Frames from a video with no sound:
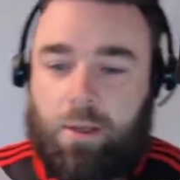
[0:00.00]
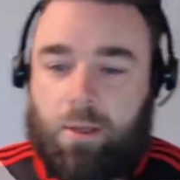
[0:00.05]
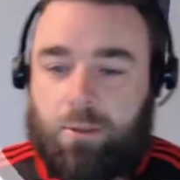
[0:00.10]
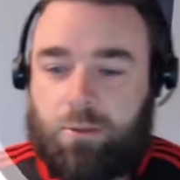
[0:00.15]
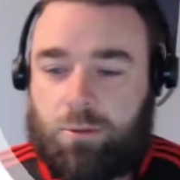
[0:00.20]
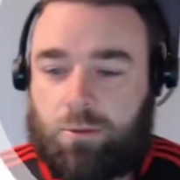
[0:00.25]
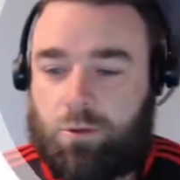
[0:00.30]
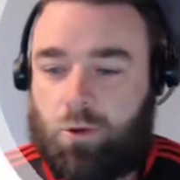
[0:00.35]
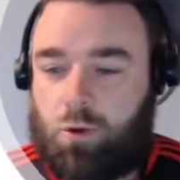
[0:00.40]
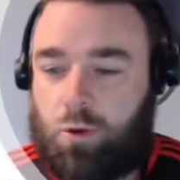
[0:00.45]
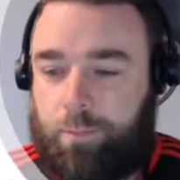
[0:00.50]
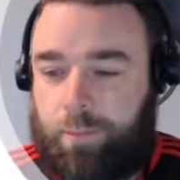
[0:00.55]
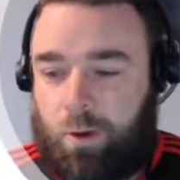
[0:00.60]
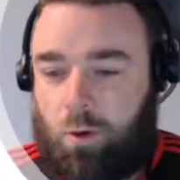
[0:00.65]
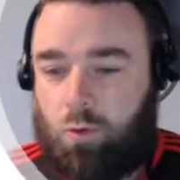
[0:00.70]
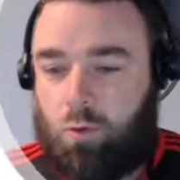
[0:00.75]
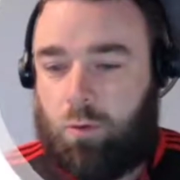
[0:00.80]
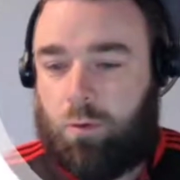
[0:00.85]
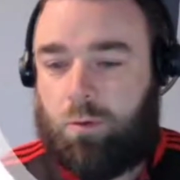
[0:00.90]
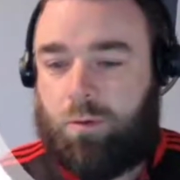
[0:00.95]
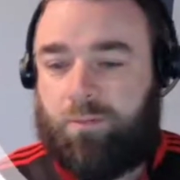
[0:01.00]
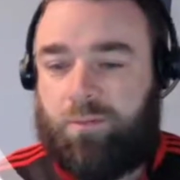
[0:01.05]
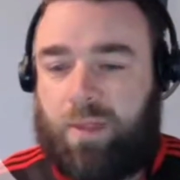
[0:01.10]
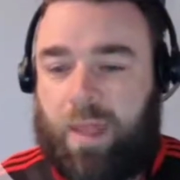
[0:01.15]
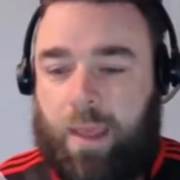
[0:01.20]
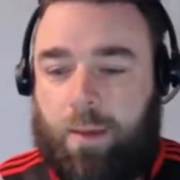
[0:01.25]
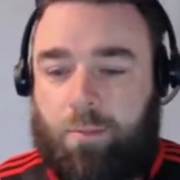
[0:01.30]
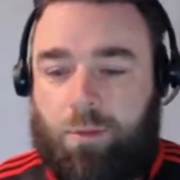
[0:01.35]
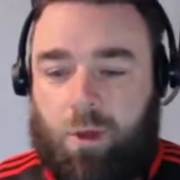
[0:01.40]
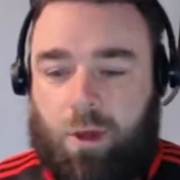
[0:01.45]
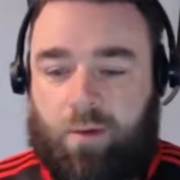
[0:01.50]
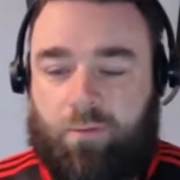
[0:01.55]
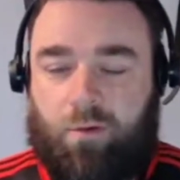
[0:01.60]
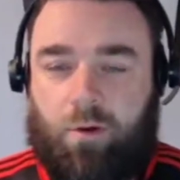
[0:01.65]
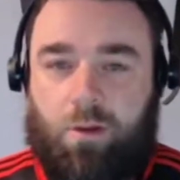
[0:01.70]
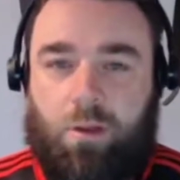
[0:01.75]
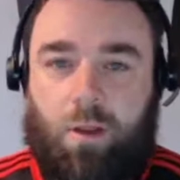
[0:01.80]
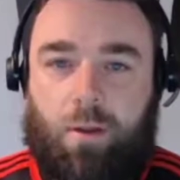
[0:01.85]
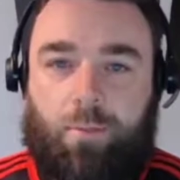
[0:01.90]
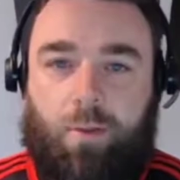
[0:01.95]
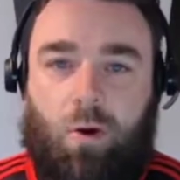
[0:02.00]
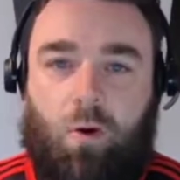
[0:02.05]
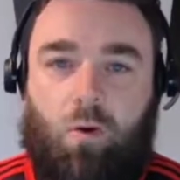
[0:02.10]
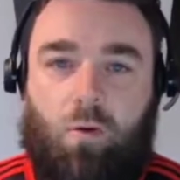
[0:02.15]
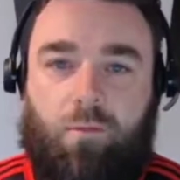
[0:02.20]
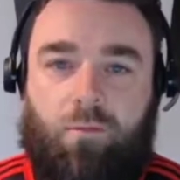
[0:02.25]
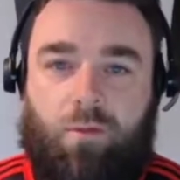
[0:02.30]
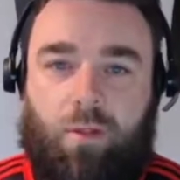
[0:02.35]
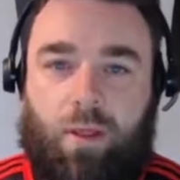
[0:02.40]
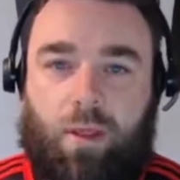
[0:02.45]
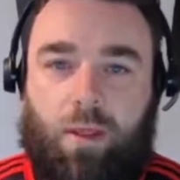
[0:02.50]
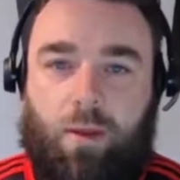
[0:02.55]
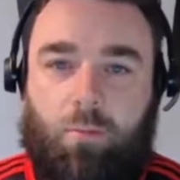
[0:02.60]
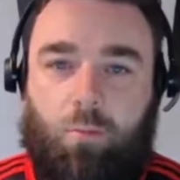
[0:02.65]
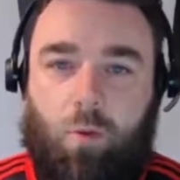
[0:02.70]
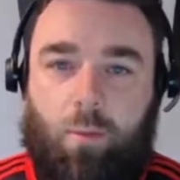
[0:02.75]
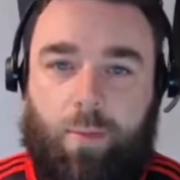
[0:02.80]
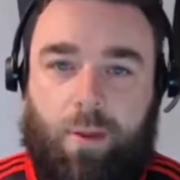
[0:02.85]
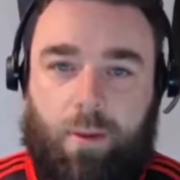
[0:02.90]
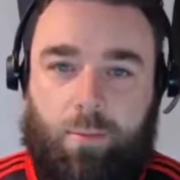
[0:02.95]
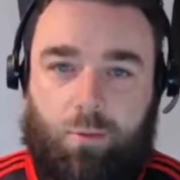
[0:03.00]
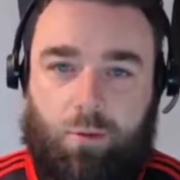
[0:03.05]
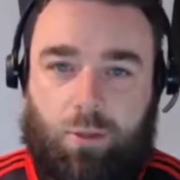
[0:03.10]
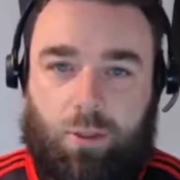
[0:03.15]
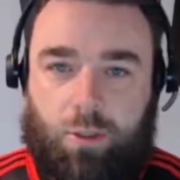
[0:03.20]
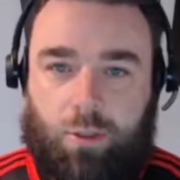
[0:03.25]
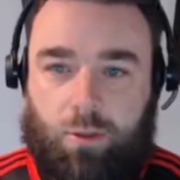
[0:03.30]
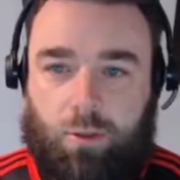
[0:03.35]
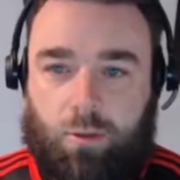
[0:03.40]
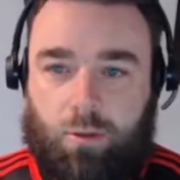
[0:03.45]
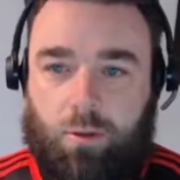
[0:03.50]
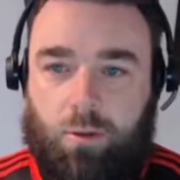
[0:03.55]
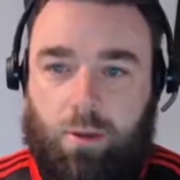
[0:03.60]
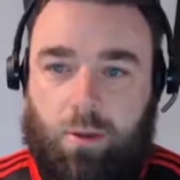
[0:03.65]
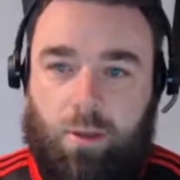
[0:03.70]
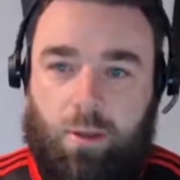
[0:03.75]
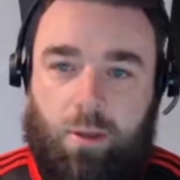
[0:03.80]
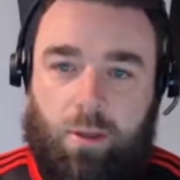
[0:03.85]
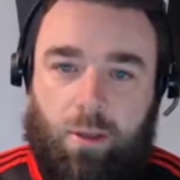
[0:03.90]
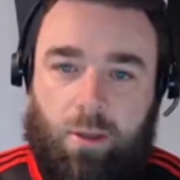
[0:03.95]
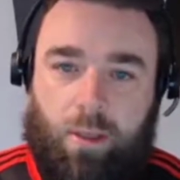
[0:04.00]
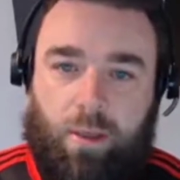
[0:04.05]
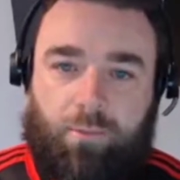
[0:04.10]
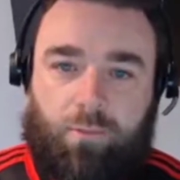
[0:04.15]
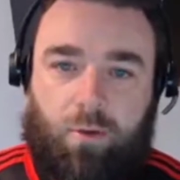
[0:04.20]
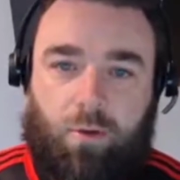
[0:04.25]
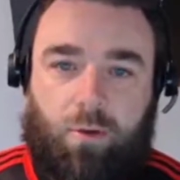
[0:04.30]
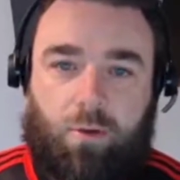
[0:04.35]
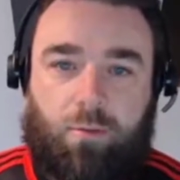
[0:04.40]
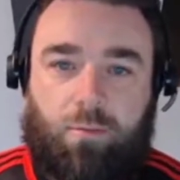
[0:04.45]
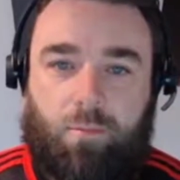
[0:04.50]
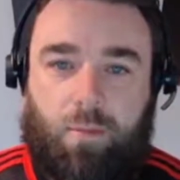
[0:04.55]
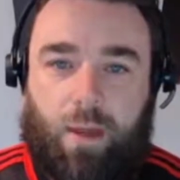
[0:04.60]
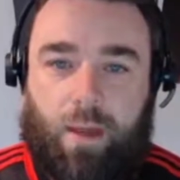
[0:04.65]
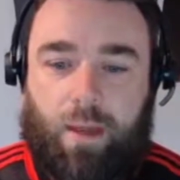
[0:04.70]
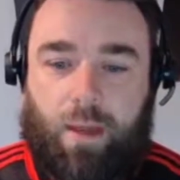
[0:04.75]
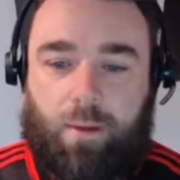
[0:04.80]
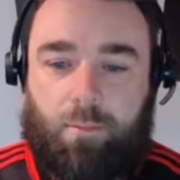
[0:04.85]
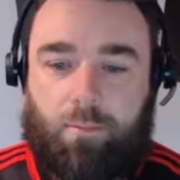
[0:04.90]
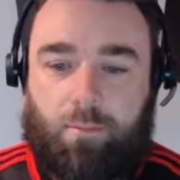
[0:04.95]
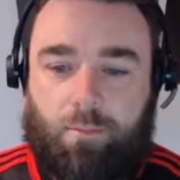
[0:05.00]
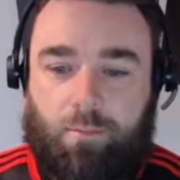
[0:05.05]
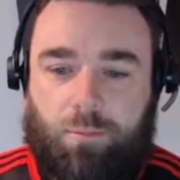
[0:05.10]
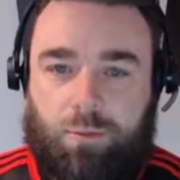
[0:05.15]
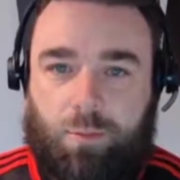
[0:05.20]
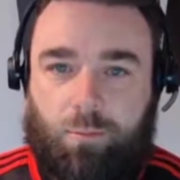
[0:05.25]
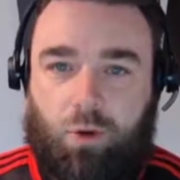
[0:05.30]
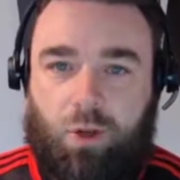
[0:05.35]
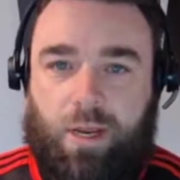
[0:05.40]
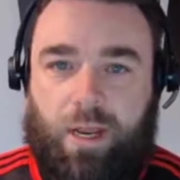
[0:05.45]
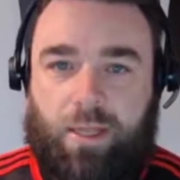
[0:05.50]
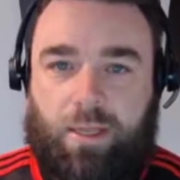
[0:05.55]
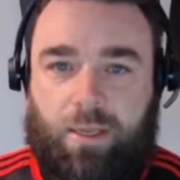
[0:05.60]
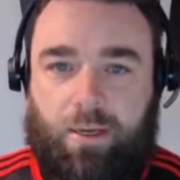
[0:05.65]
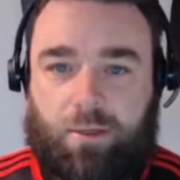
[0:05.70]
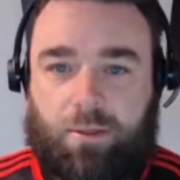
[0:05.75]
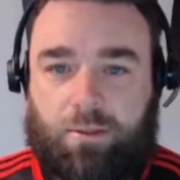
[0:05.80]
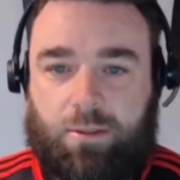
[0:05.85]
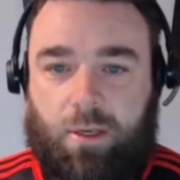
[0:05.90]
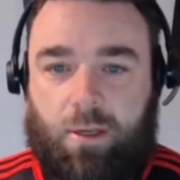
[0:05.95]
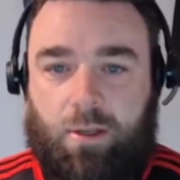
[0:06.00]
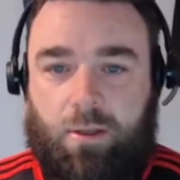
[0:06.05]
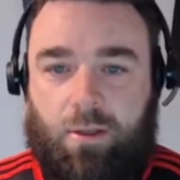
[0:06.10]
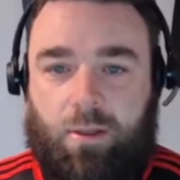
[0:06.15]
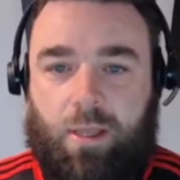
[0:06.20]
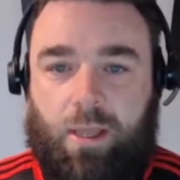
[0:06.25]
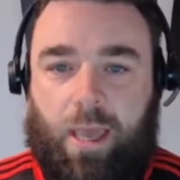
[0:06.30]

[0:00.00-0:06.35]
So there's not going to be a whole load of depth covered, but hopefully we'll be able to give you some good ideas to